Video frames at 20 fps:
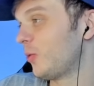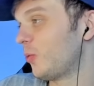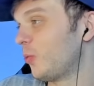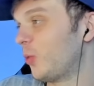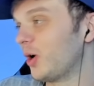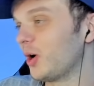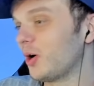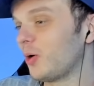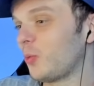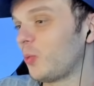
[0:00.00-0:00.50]

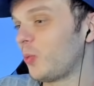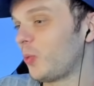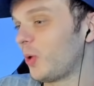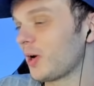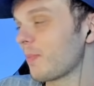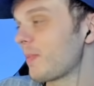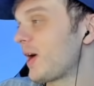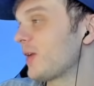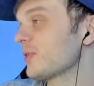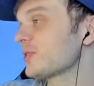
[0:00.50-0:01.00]
What What
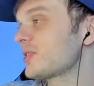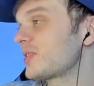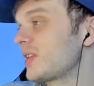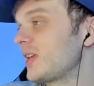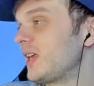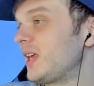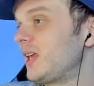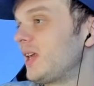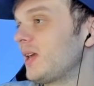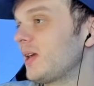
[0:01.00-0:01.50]
about
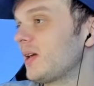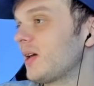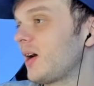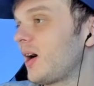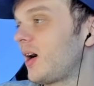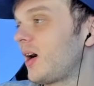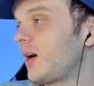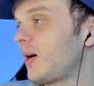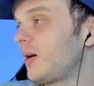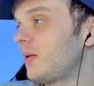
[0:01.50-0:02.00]
the
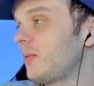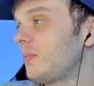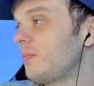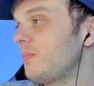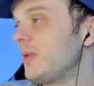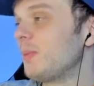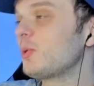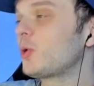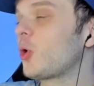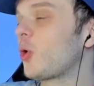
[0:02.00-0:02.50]

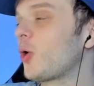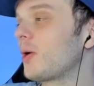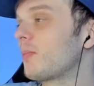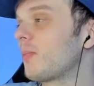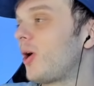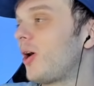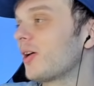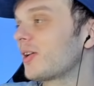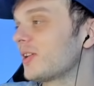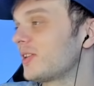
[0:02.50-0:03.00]
meme coin
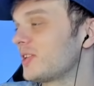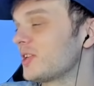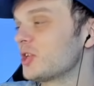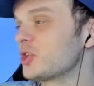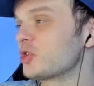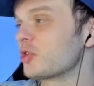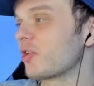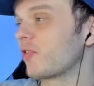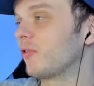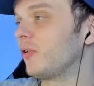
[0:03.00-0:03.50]
market in
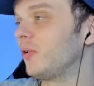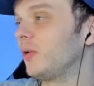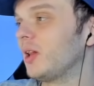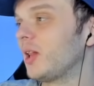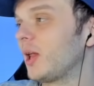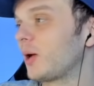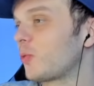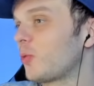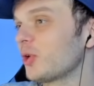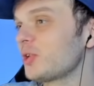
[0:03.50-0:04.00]
general?
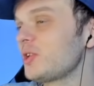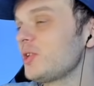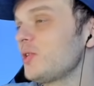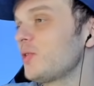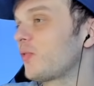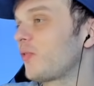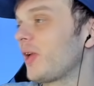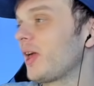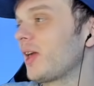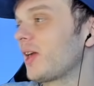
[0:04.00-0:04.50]
Like, what do you
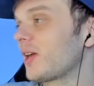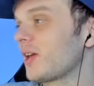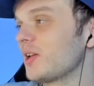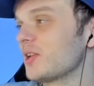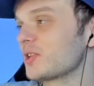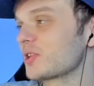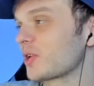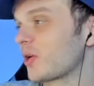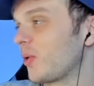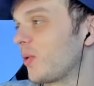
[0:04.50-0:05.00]
think
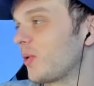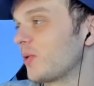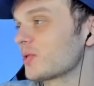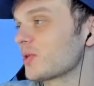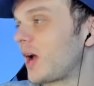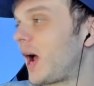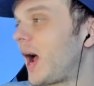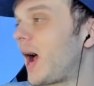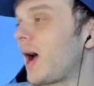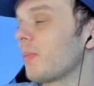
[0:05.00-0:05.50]
is going to
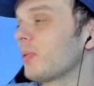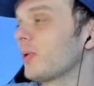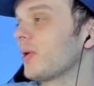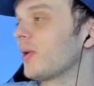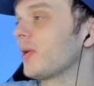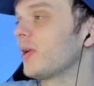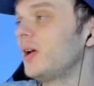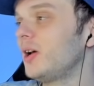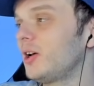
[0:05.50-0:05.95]
happen?